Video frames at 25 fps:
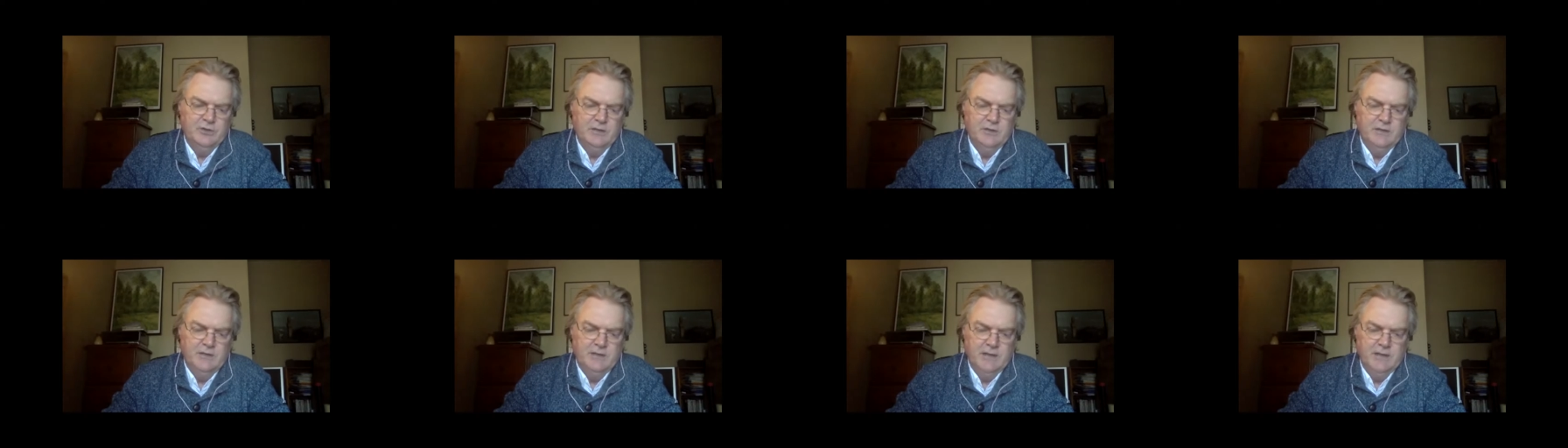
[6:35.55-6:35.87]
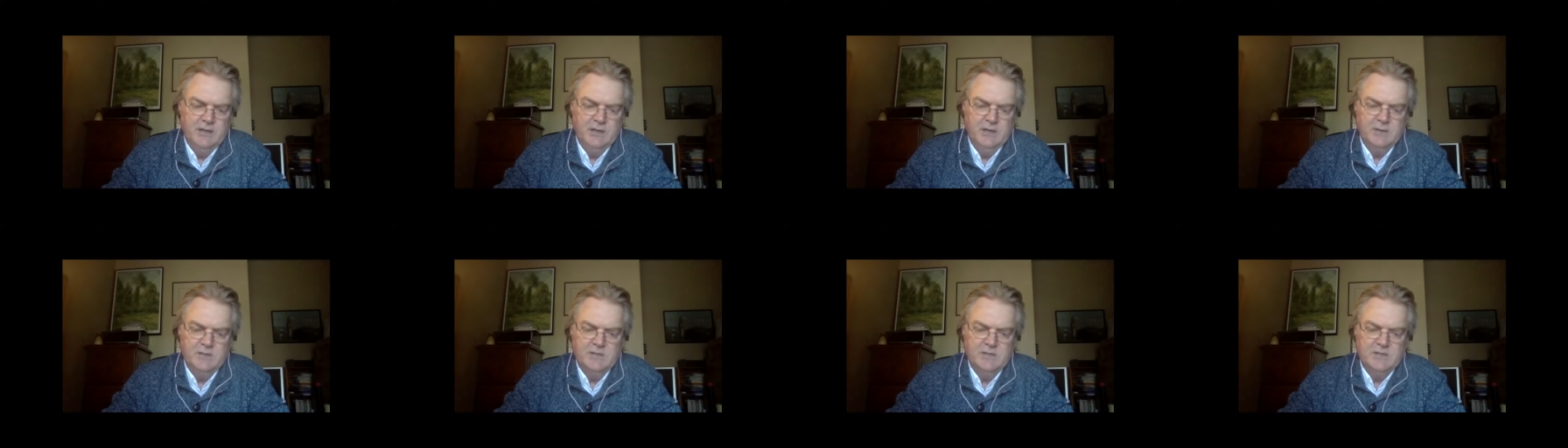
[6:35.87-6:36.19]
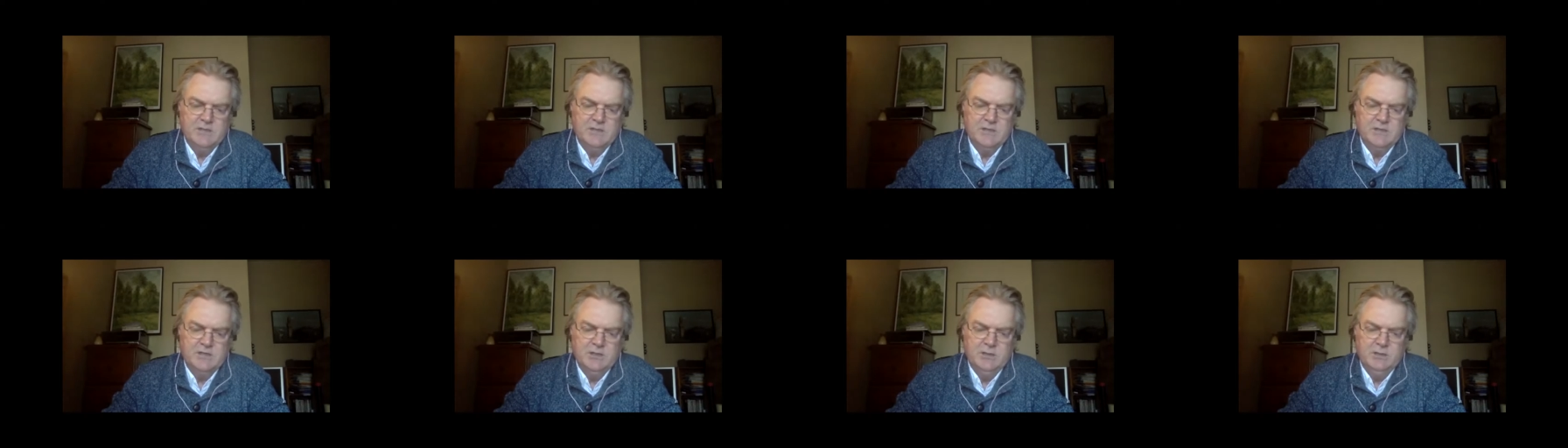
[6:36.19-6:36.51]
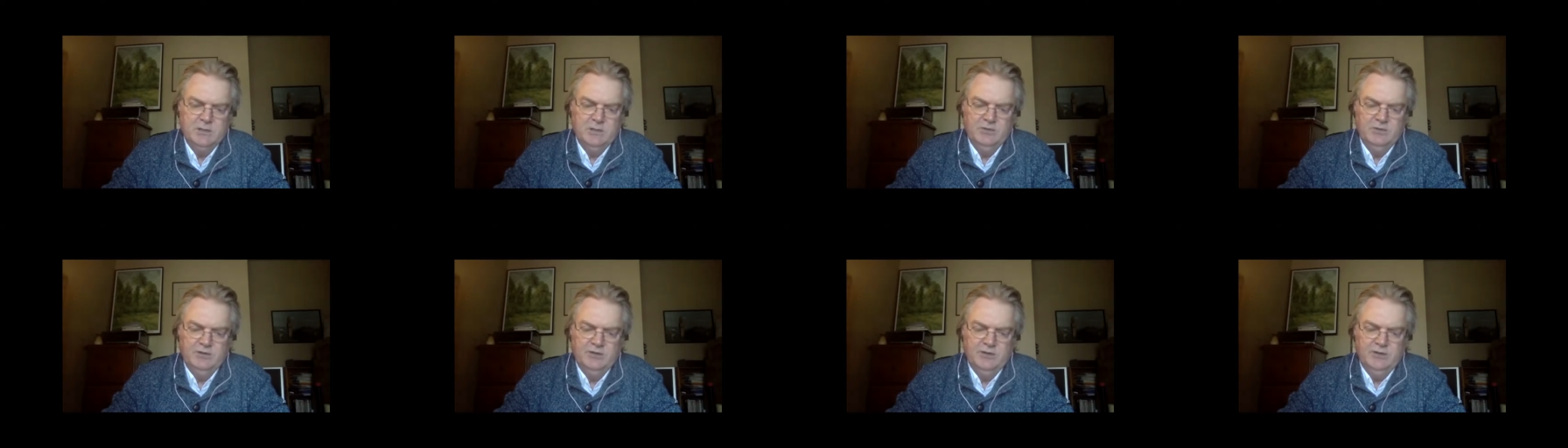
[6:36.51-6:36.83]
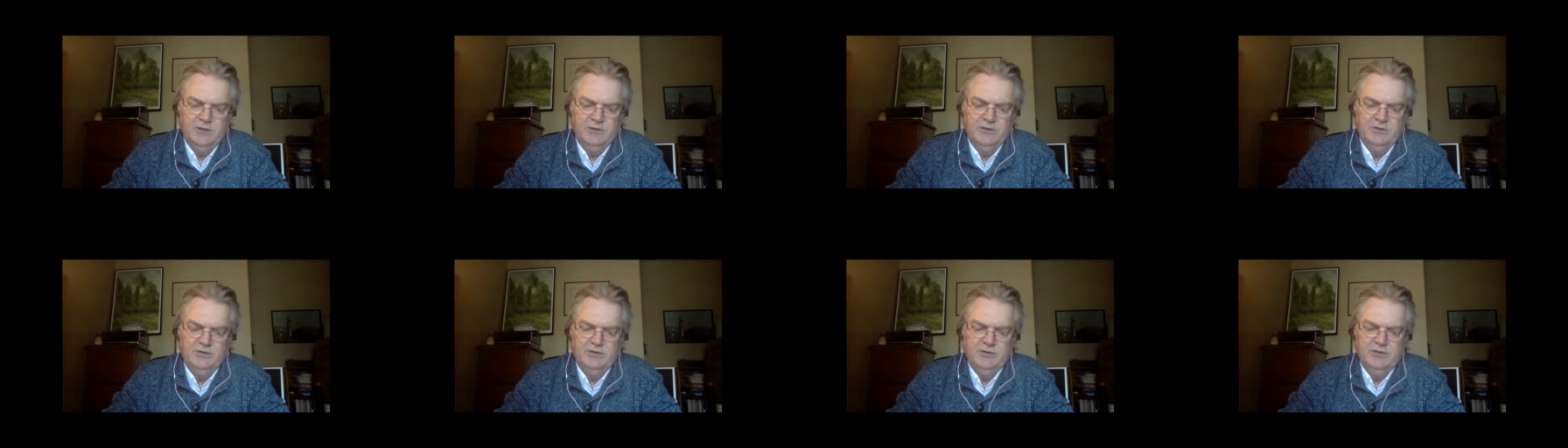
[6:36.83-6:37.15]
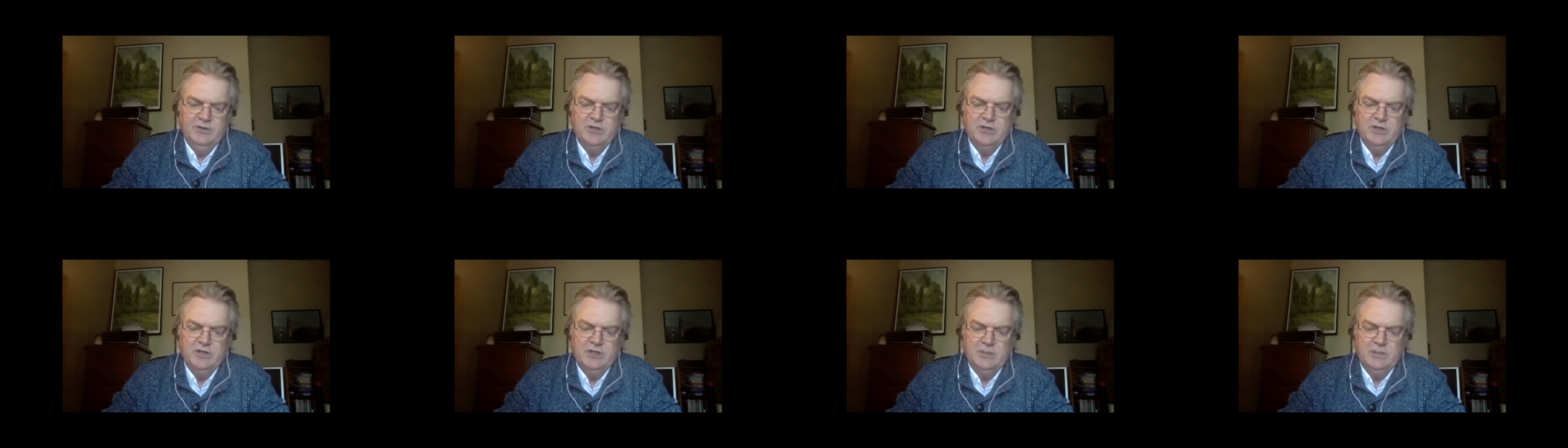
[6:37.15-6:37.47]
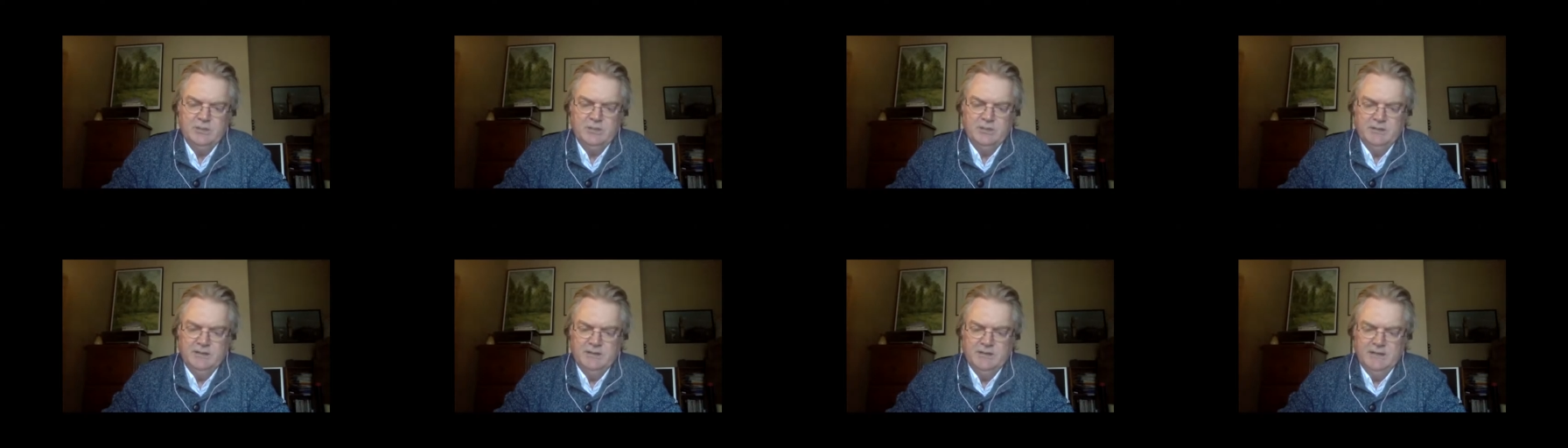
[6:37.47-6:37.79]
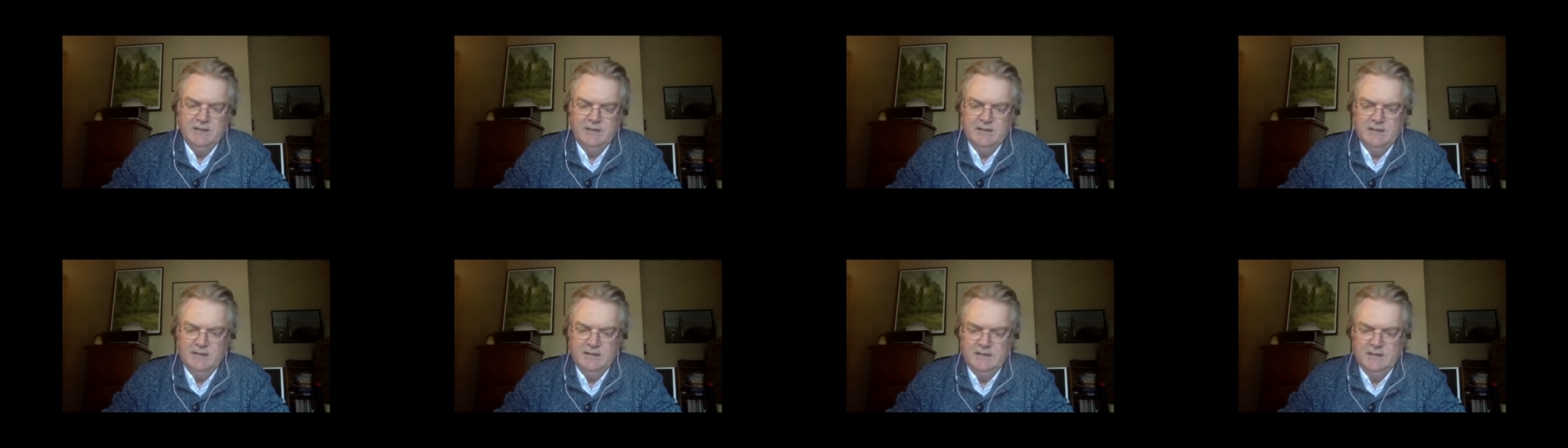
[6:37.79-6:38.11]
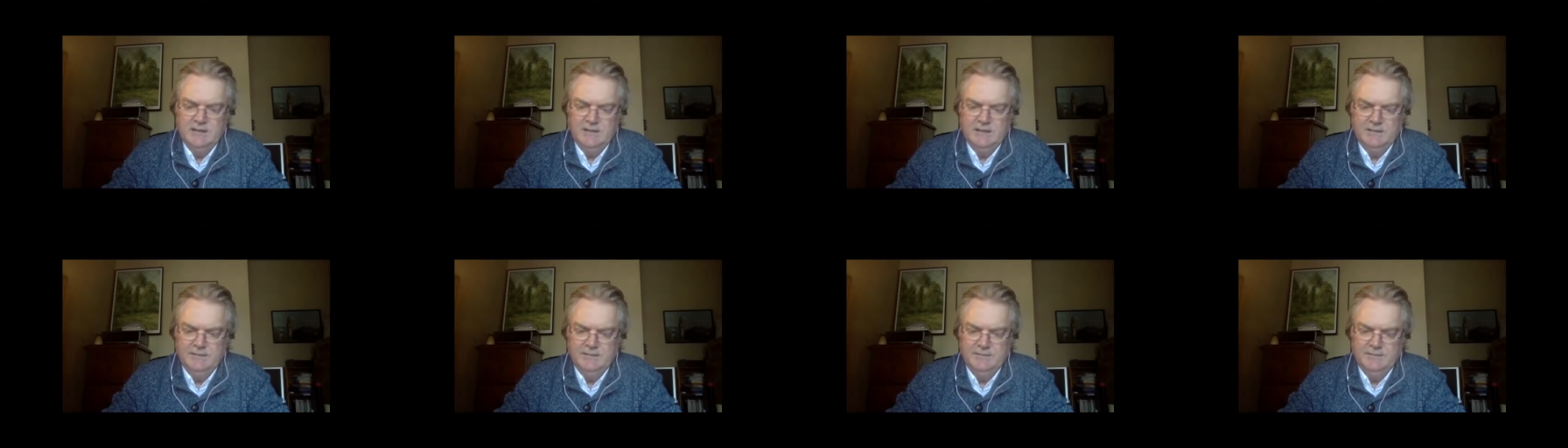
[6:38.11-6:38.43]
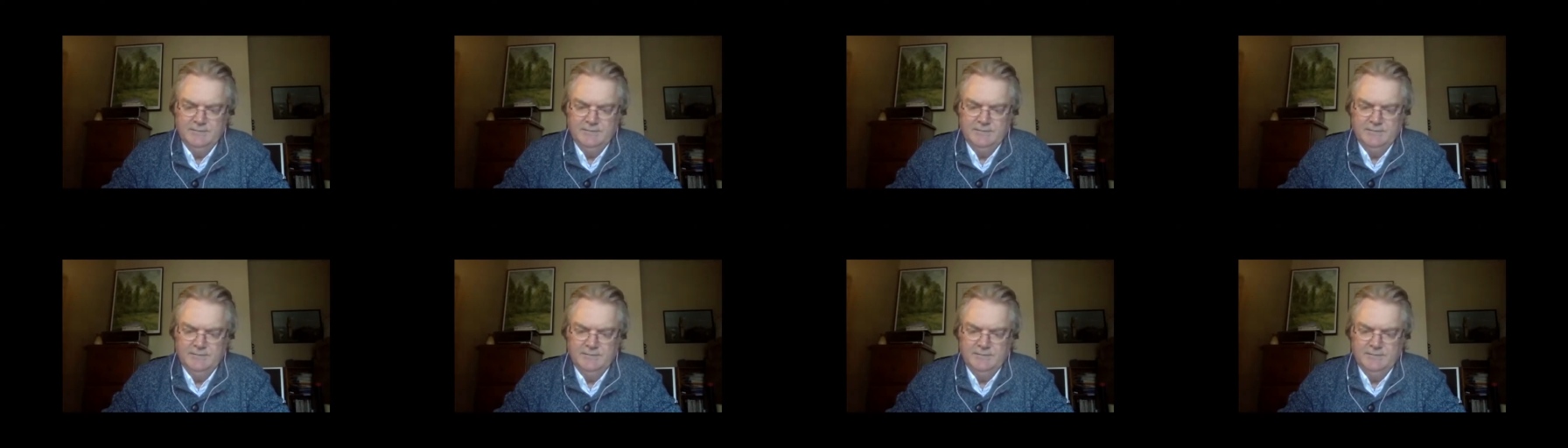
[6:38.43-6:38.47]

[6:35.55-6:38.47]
and economic circumstances that shaped daily life